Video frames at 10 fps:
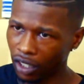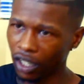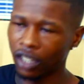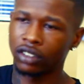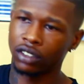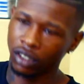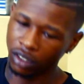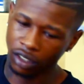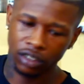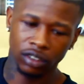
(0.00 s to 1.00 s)
yes,
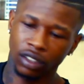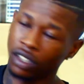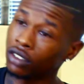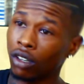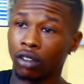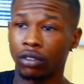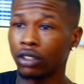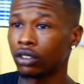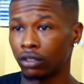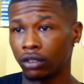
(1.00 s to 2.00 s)
sir, that's
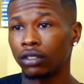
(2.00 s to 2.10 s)
artificial.